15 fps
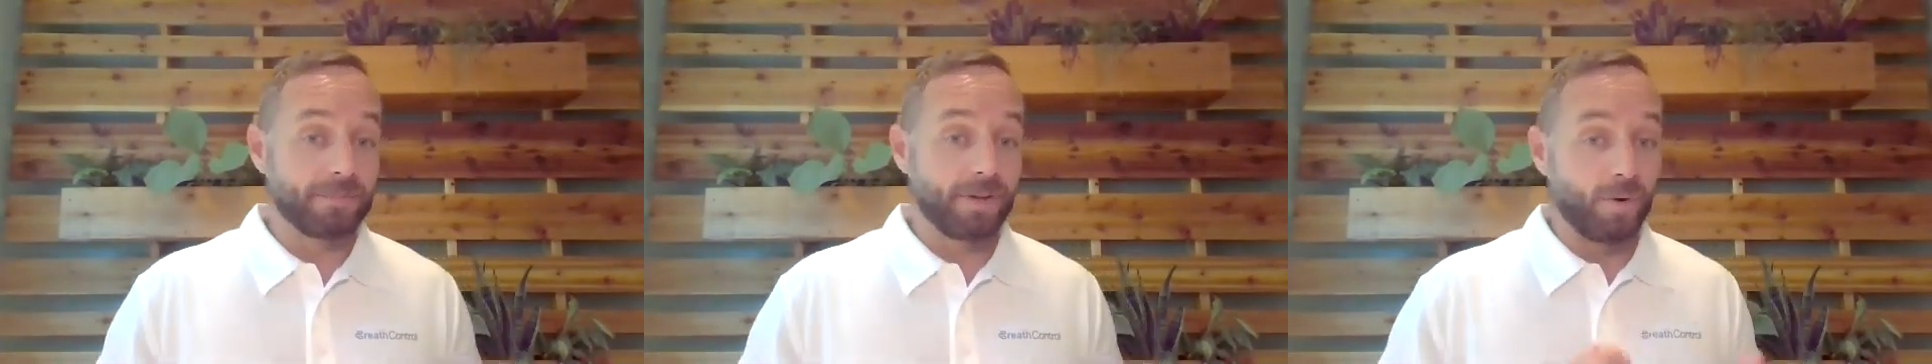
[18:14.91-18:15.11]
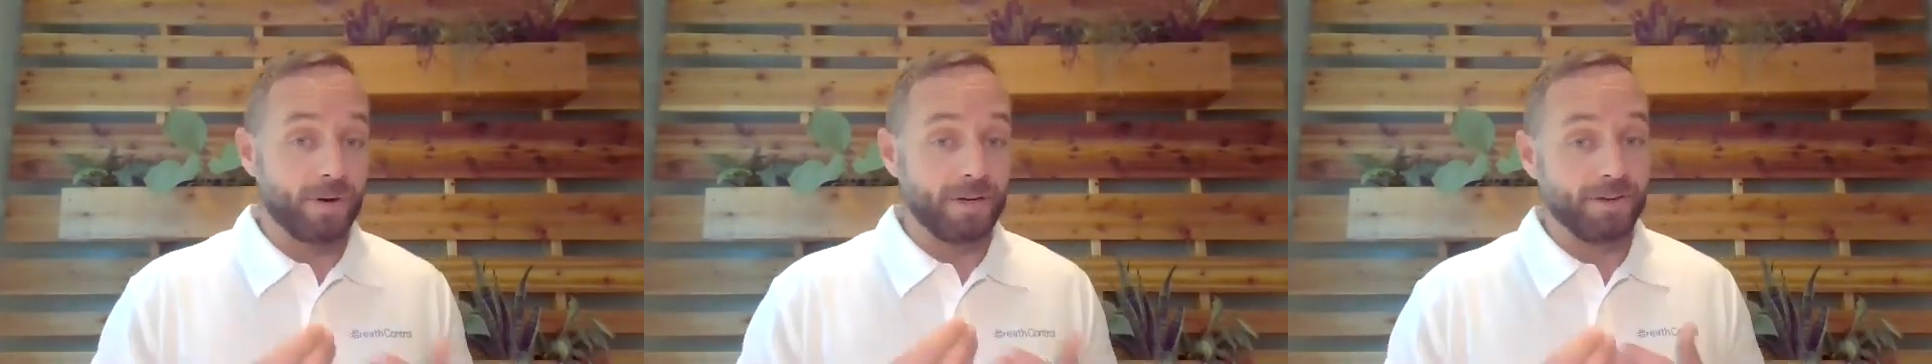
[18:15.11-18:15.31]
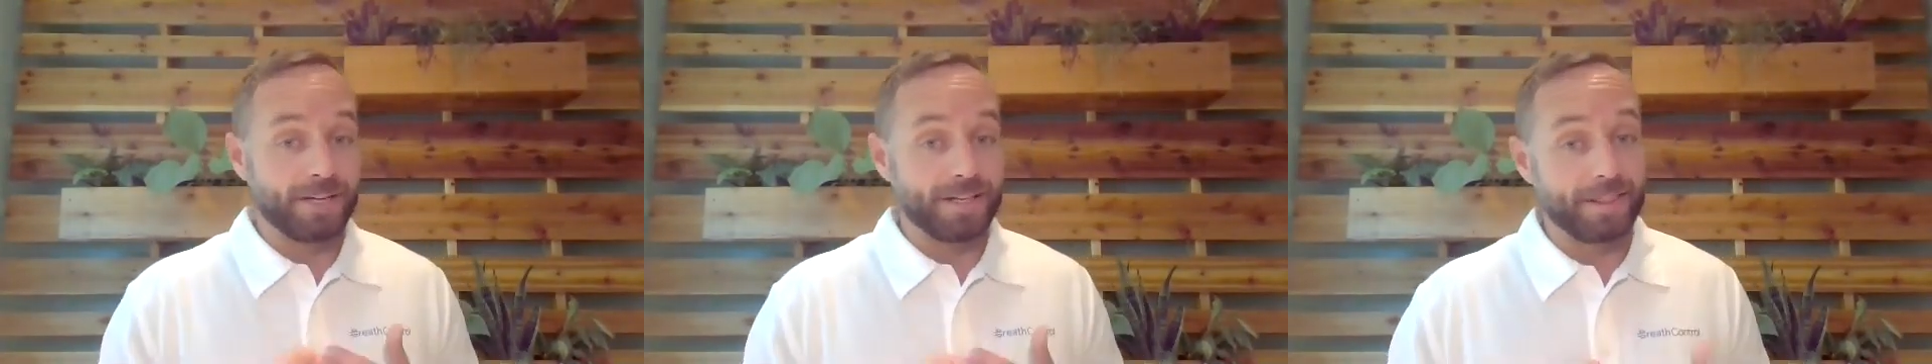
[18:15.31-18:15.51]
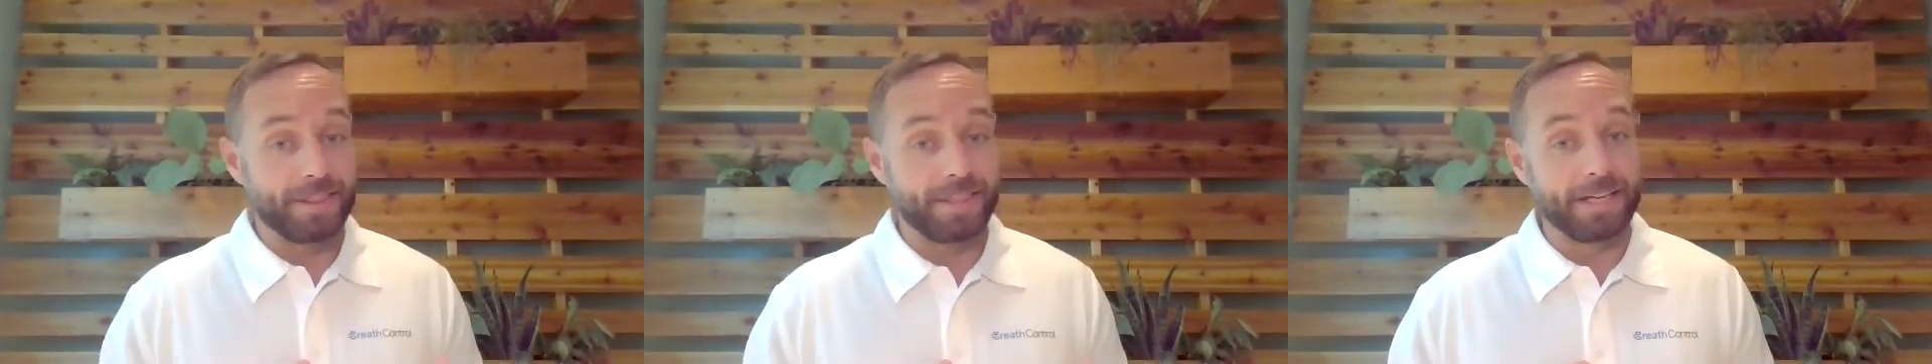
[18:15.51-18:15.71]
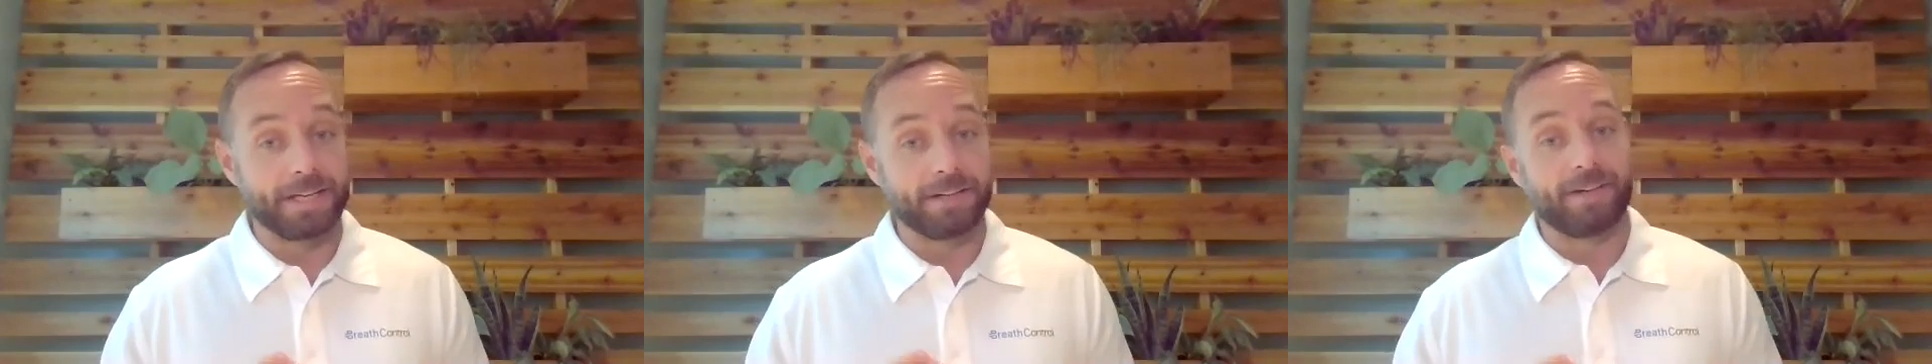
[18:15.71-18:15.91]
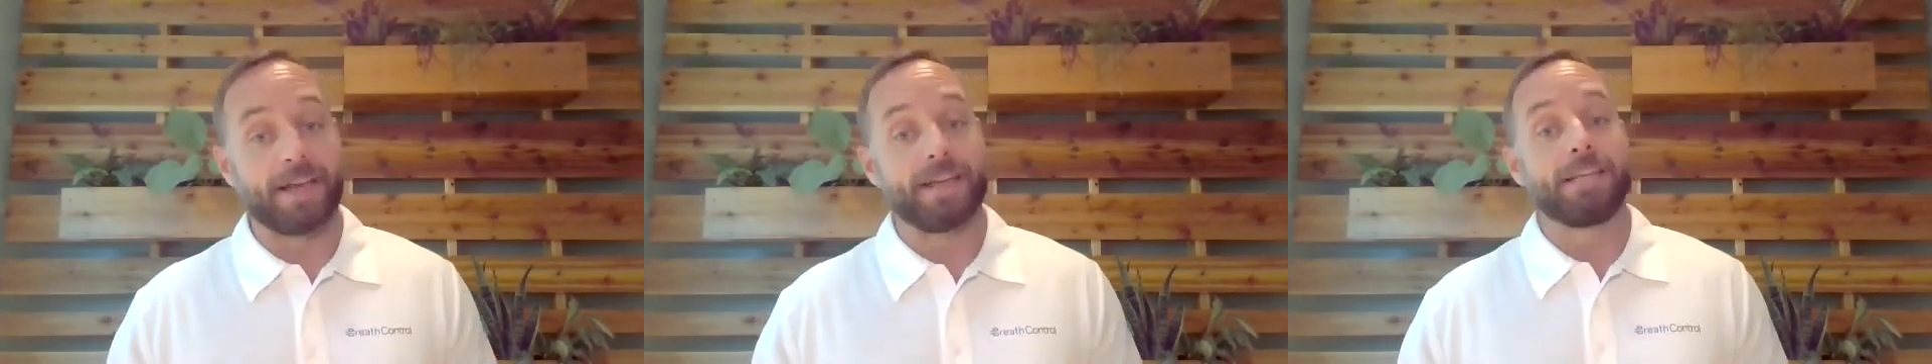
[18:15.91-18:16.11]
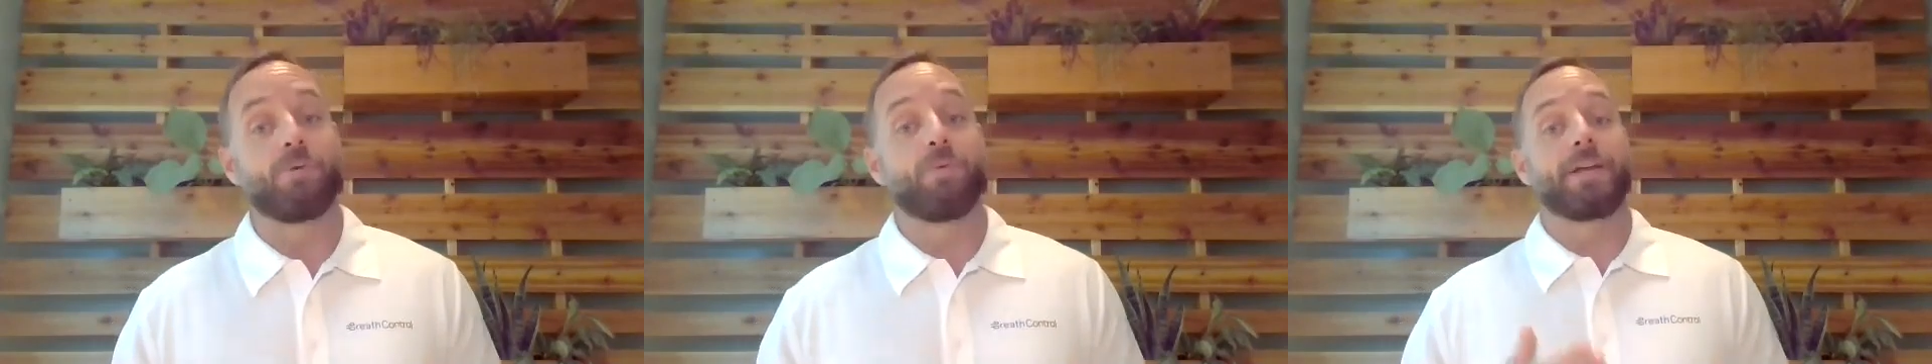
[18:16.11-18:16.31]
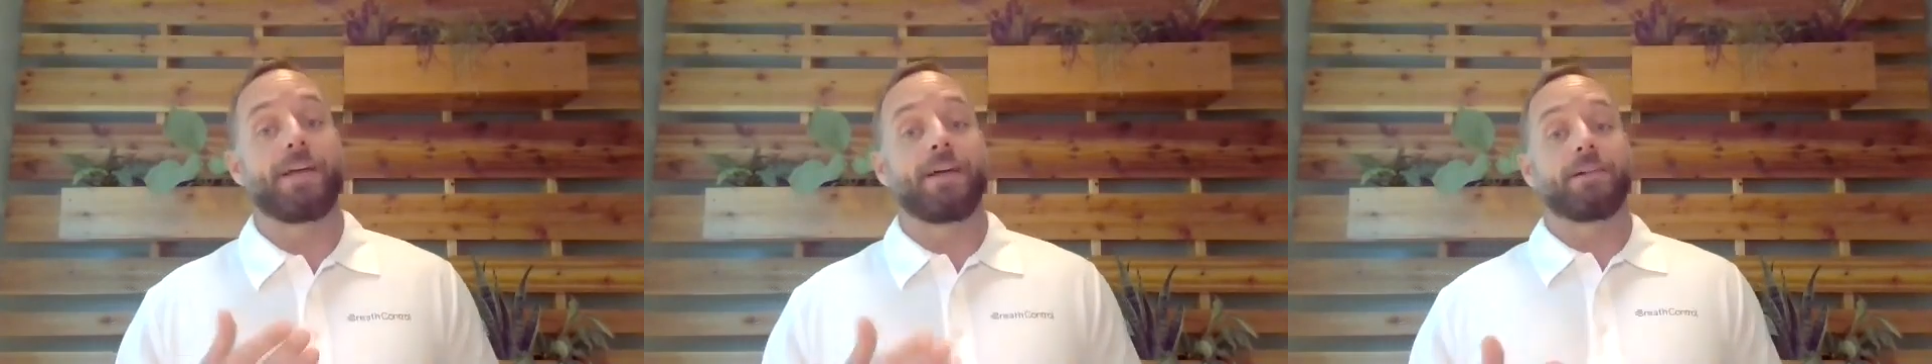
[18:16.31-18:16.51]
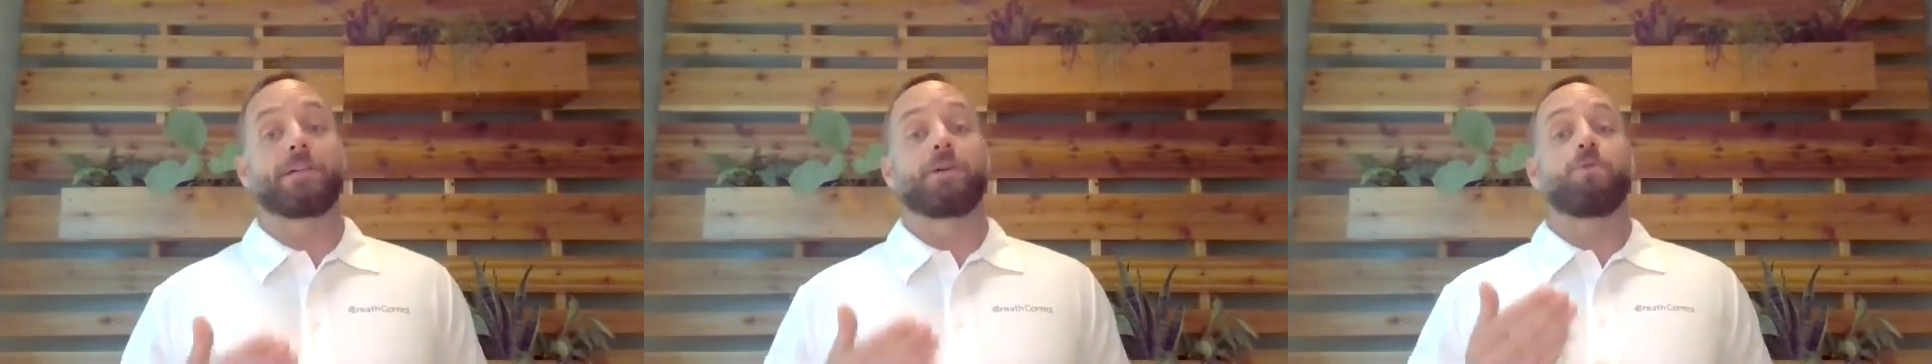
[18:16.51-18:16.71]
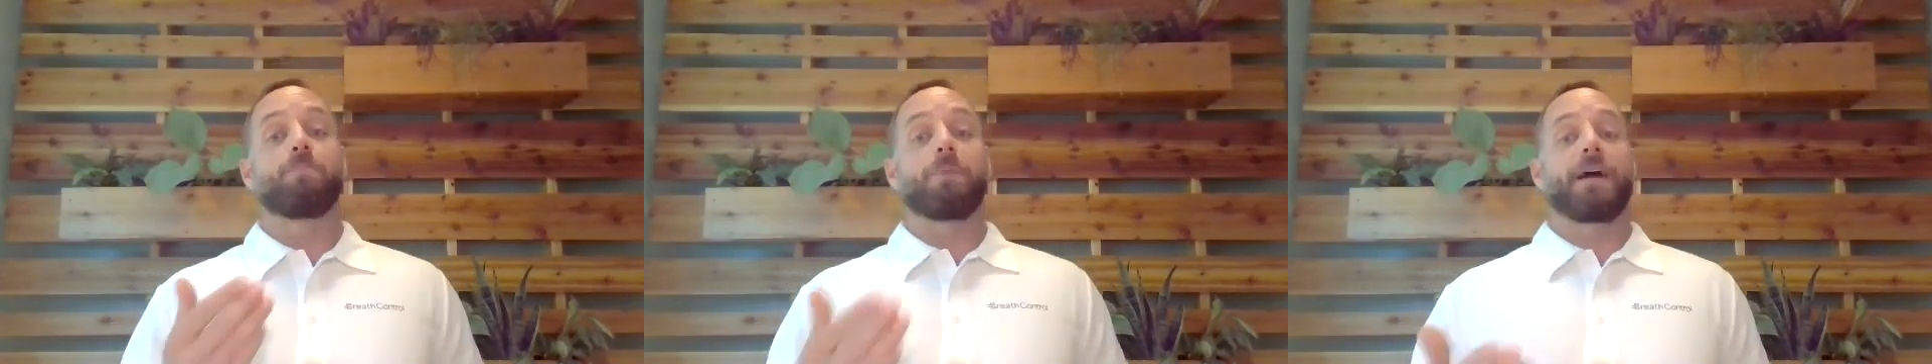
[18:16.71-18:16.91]
or you can think of anyone else
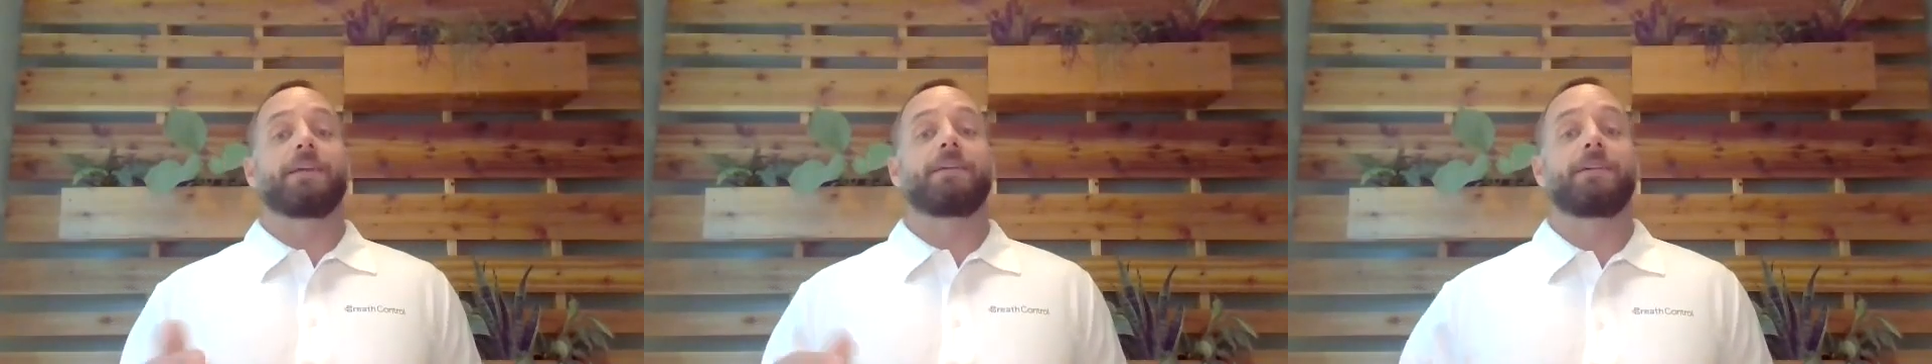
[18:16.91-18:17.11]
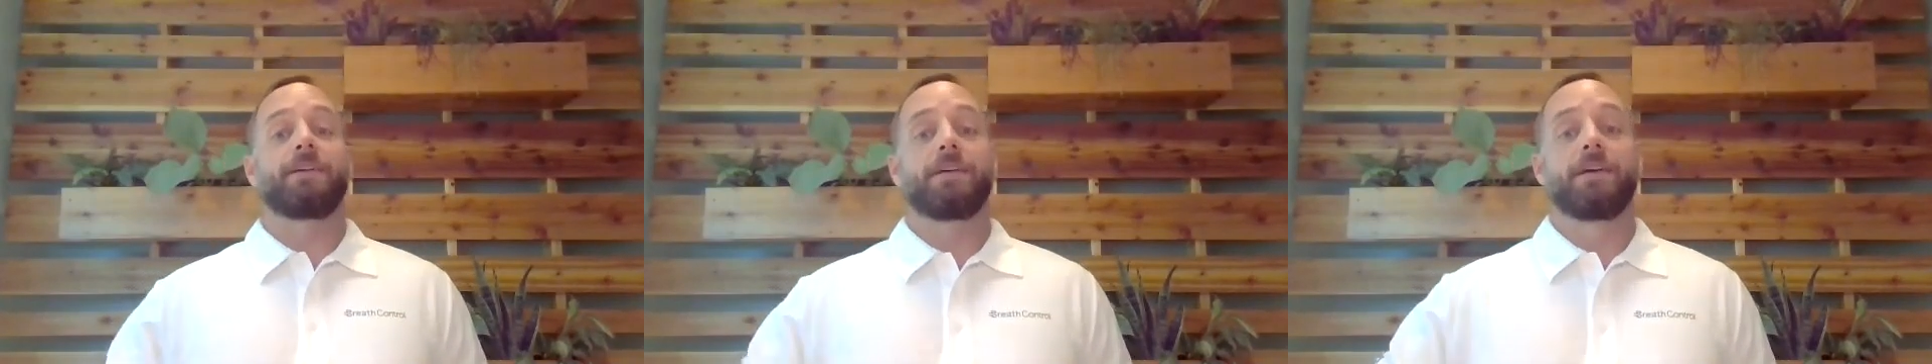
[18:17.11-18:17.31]
who might,